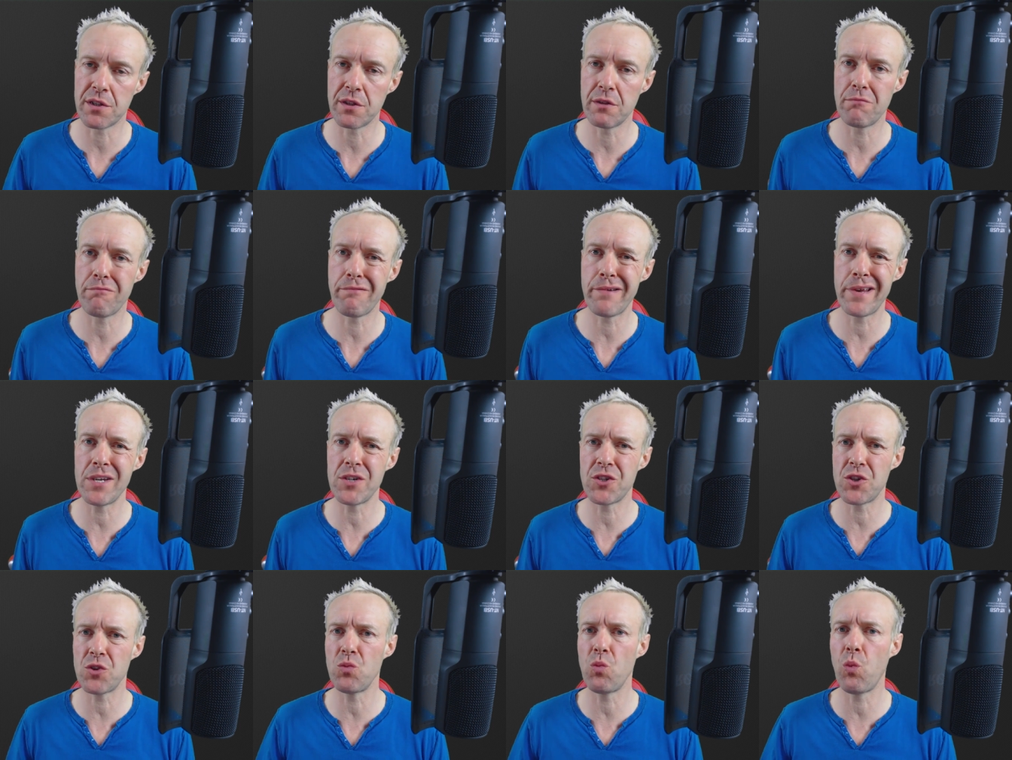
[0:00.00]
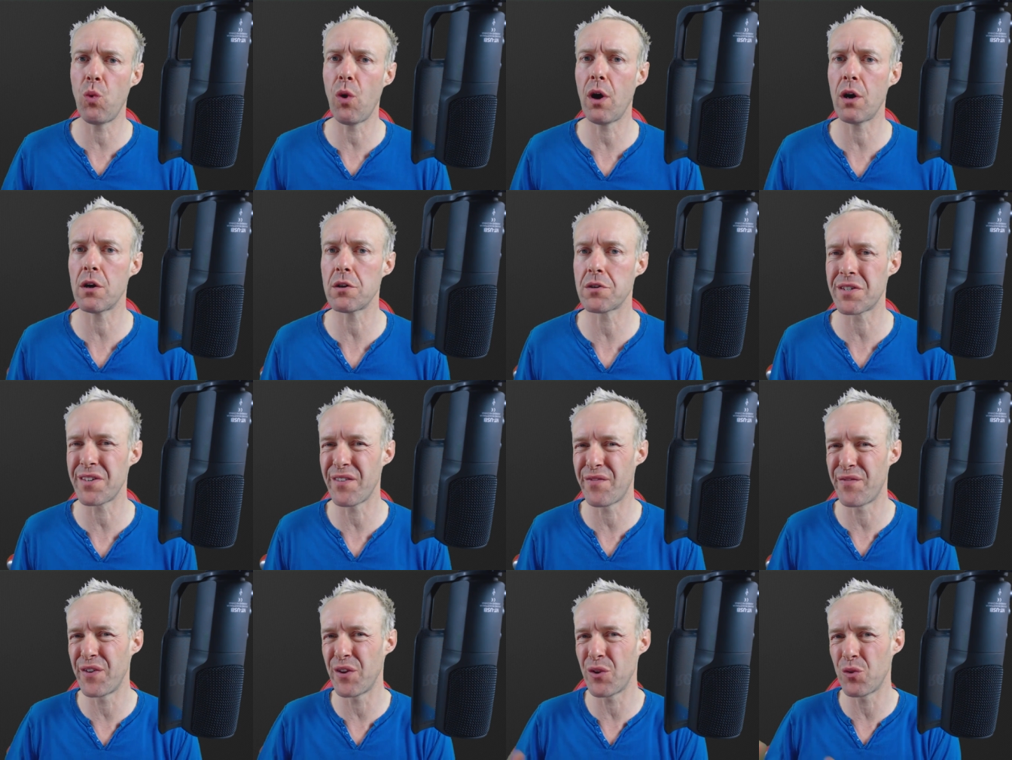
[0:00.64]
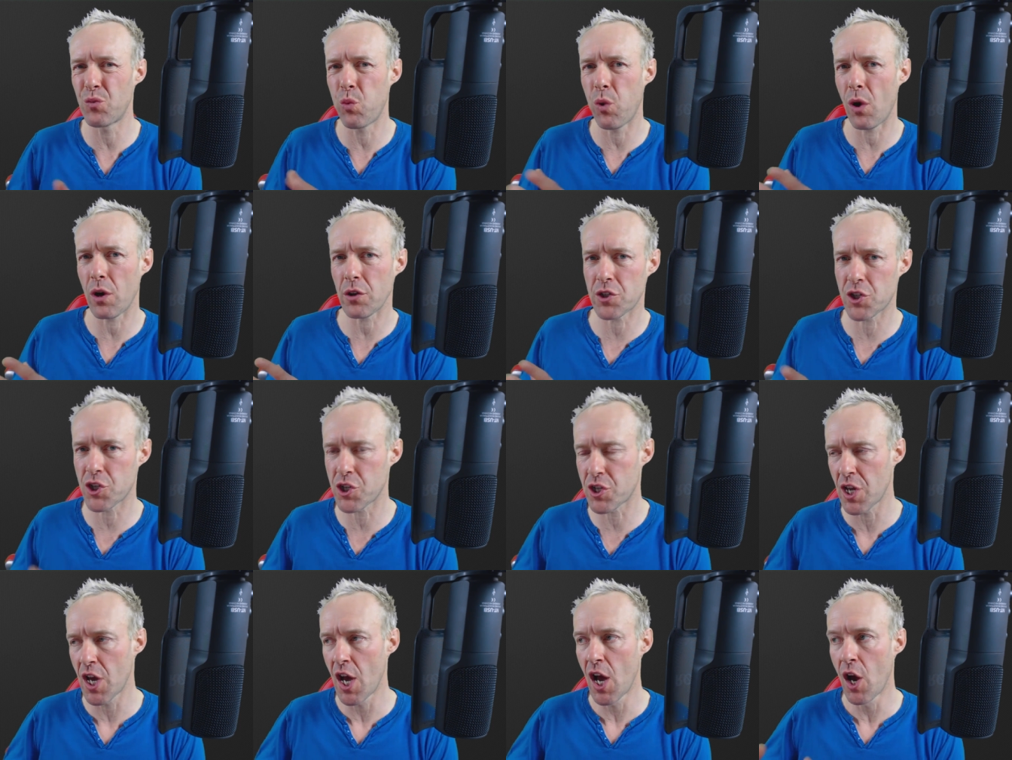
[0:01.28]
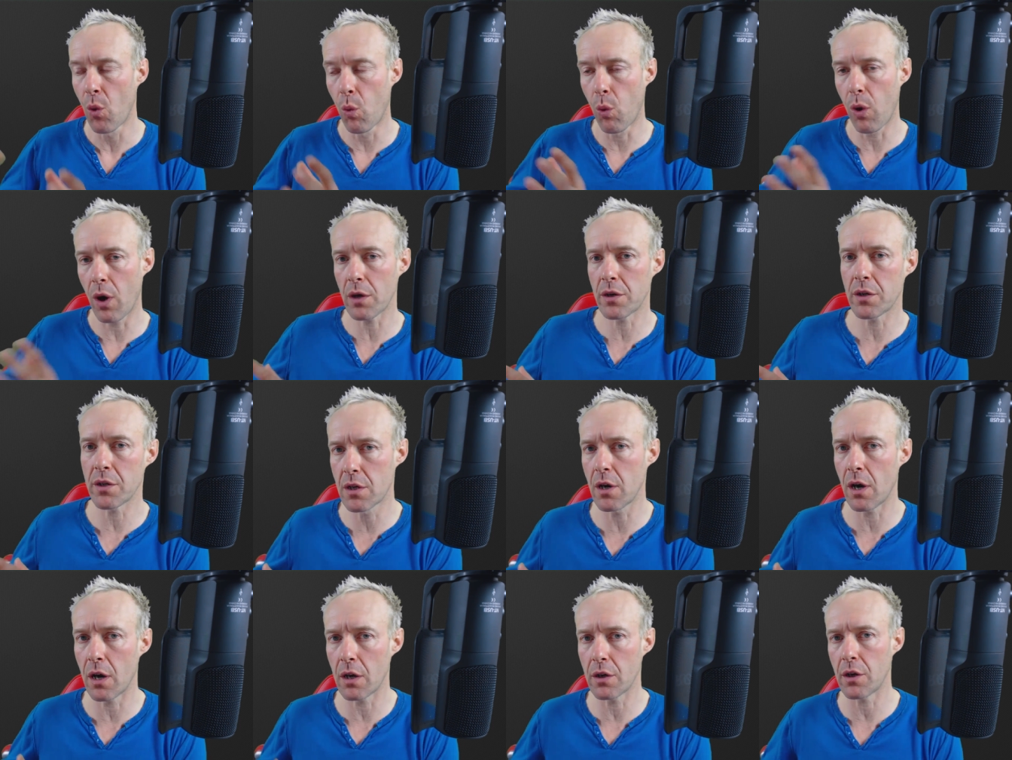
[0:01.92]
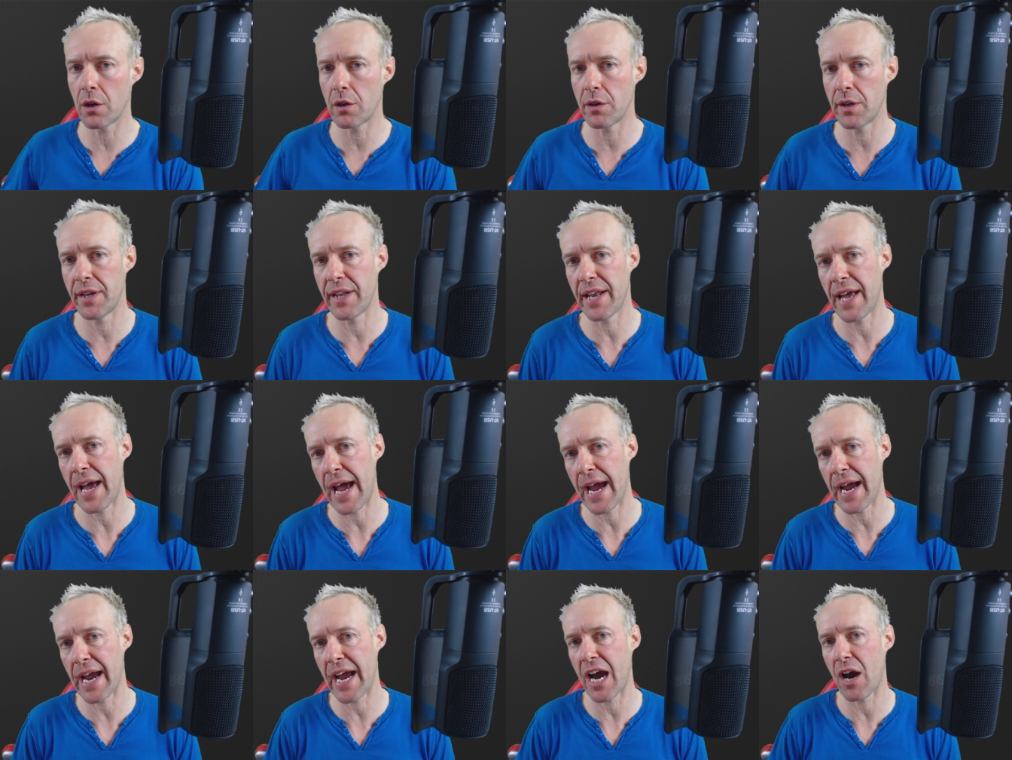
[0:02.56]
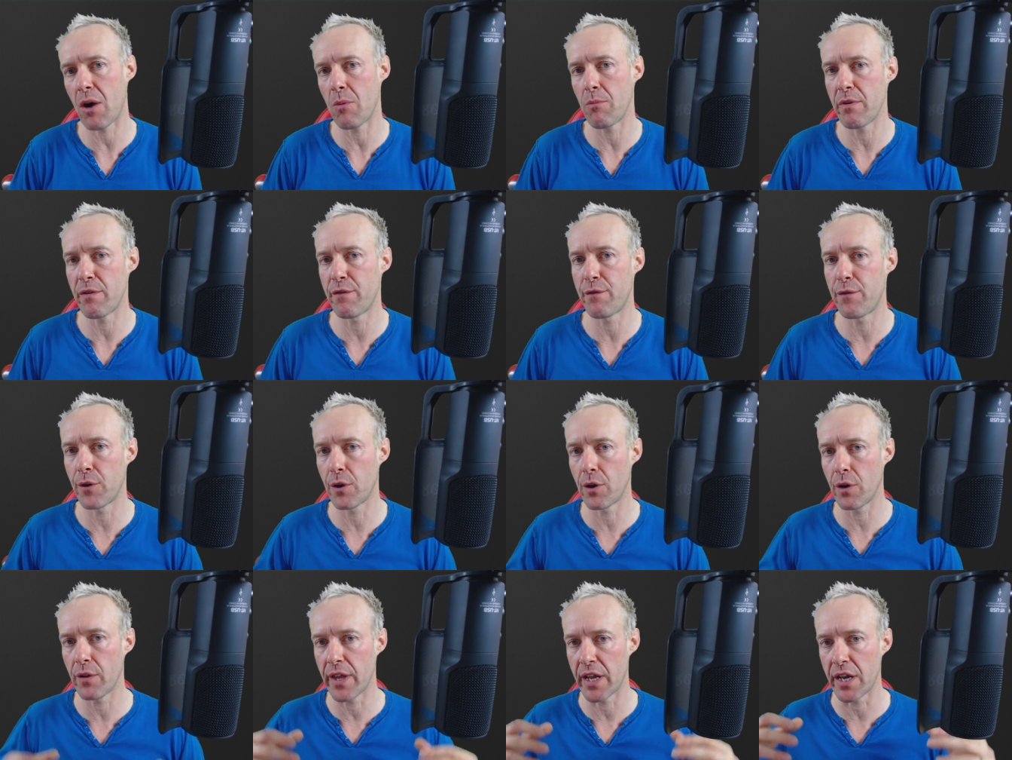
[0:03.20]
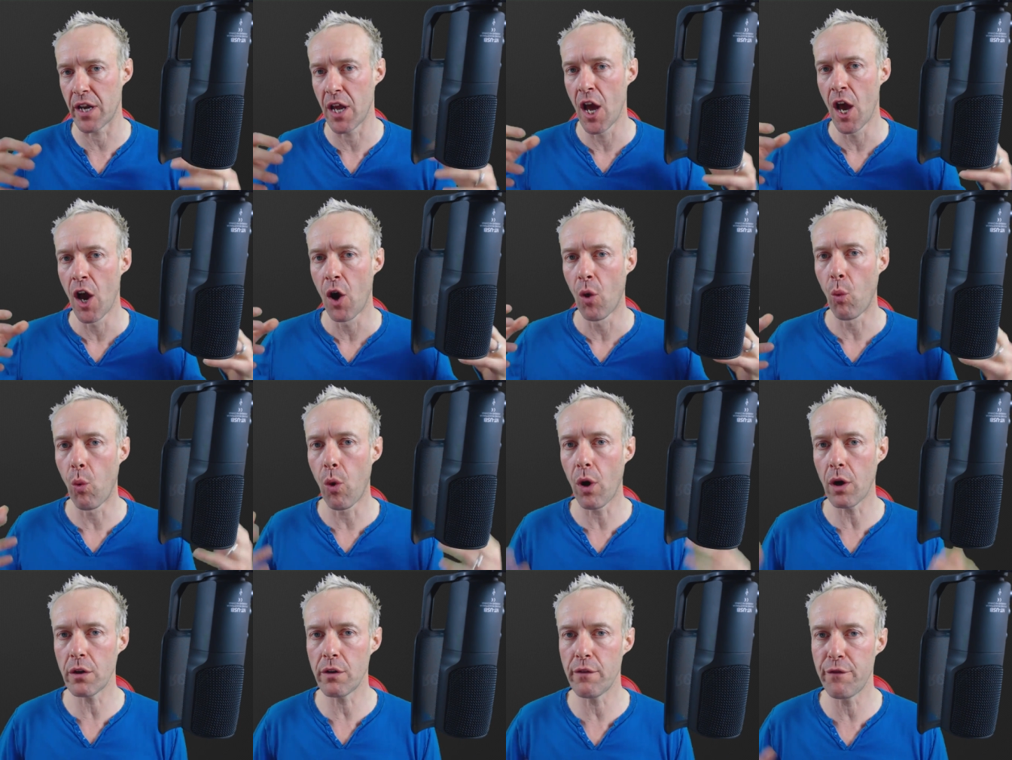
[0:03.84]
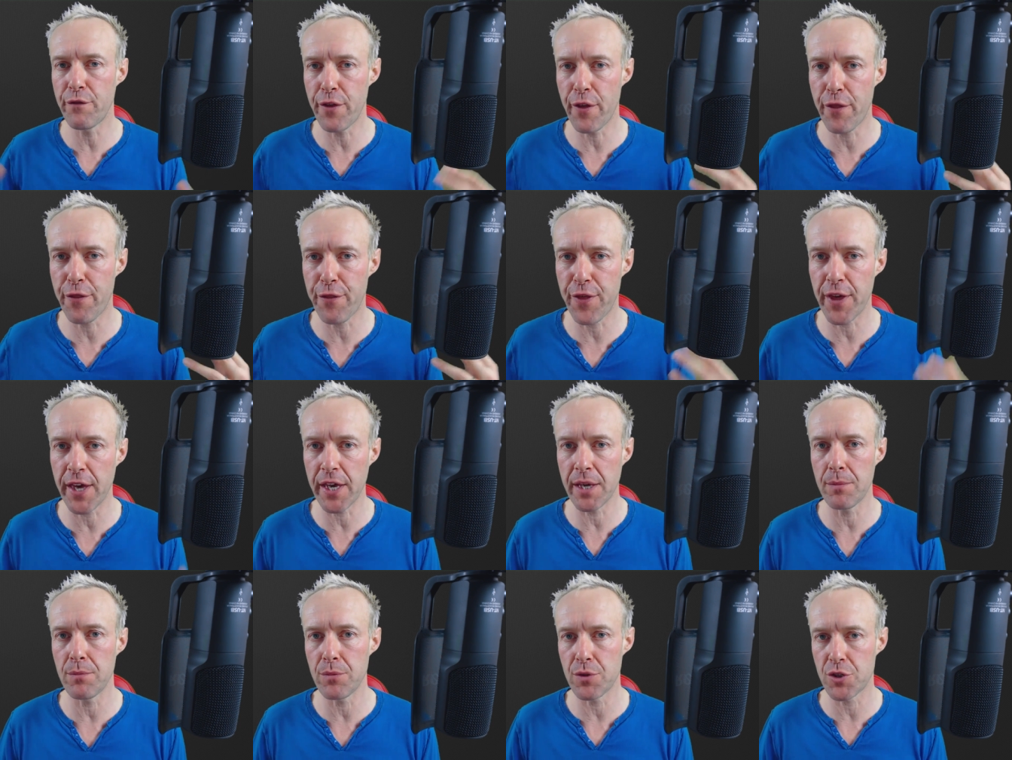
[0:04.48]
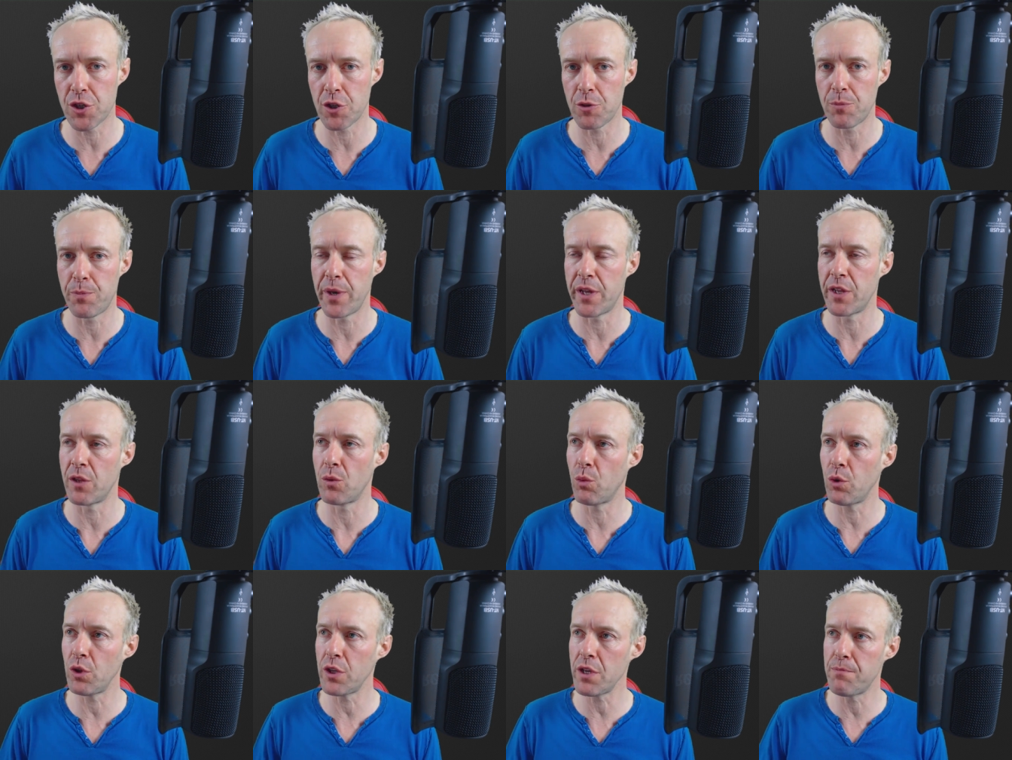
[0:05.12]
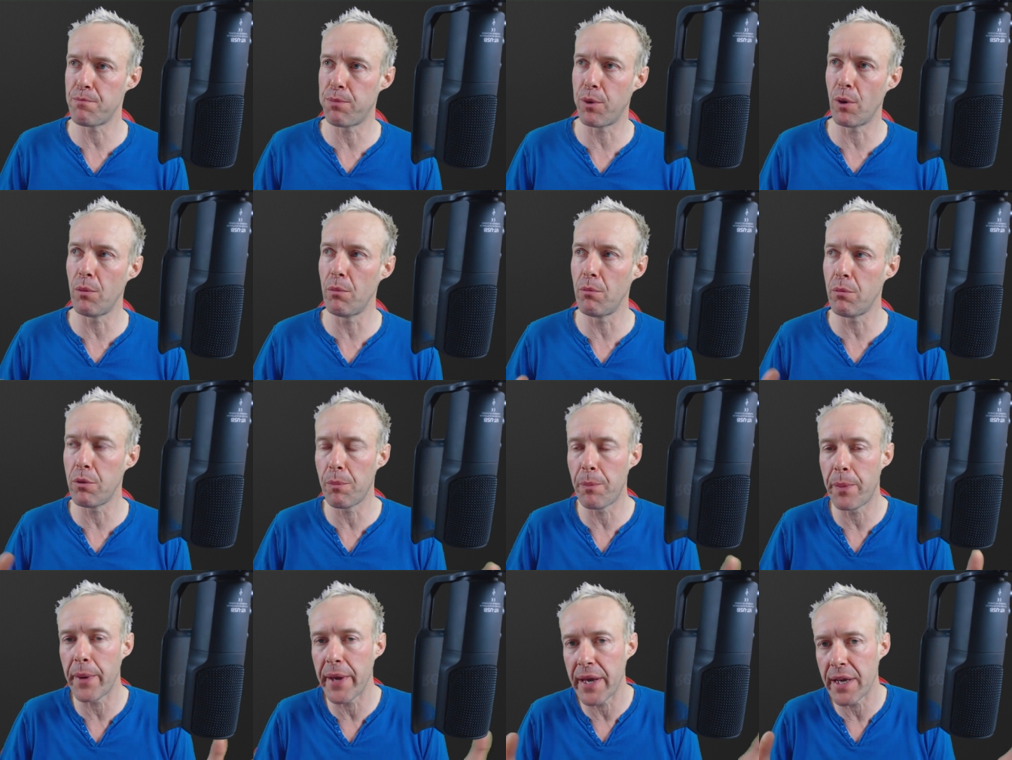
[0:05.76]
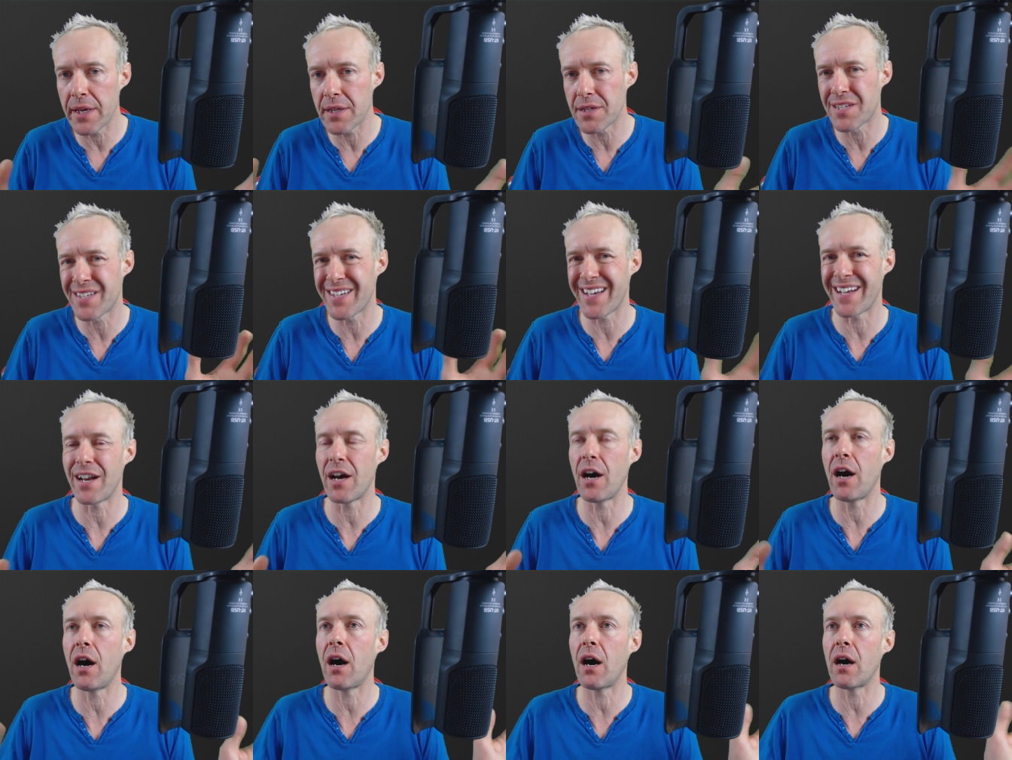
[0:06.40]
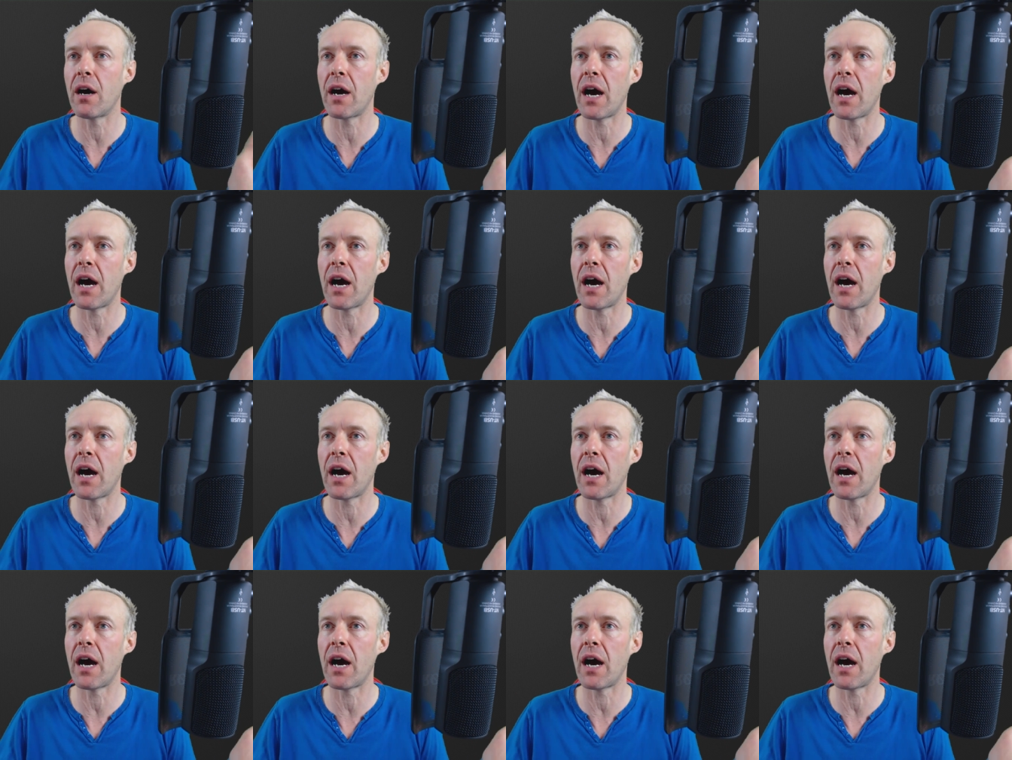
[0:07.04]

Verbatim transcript: And the reason was if you'd watched what had gone on in the hangout before then, one of the themes had been the Woolly Bumblebee had said, Oh,